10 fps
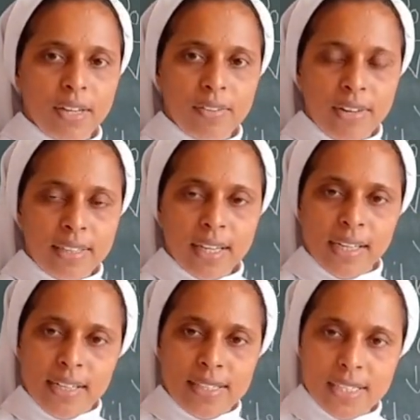When the
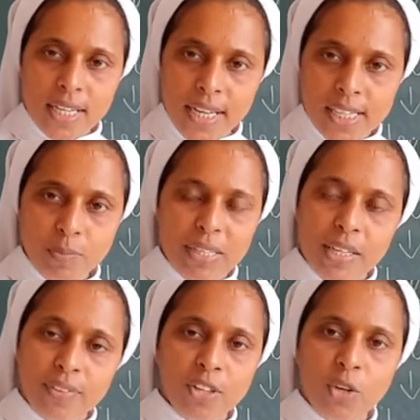condensation takes place
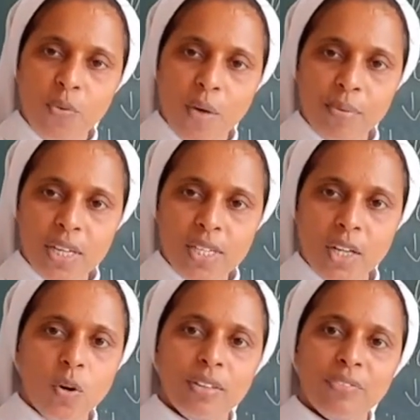after the evaporation
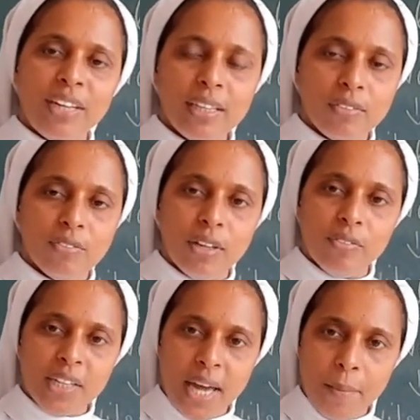and all,
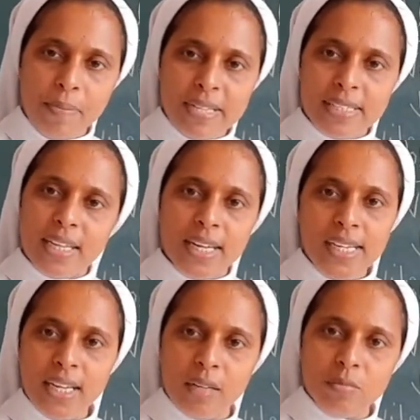what happens, the
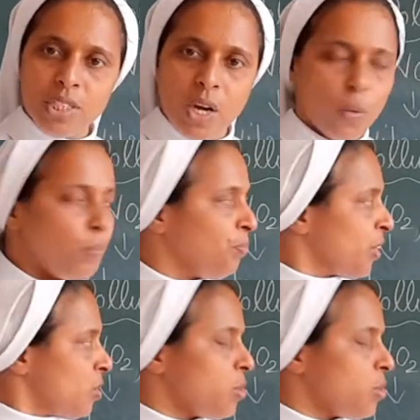rain comes down.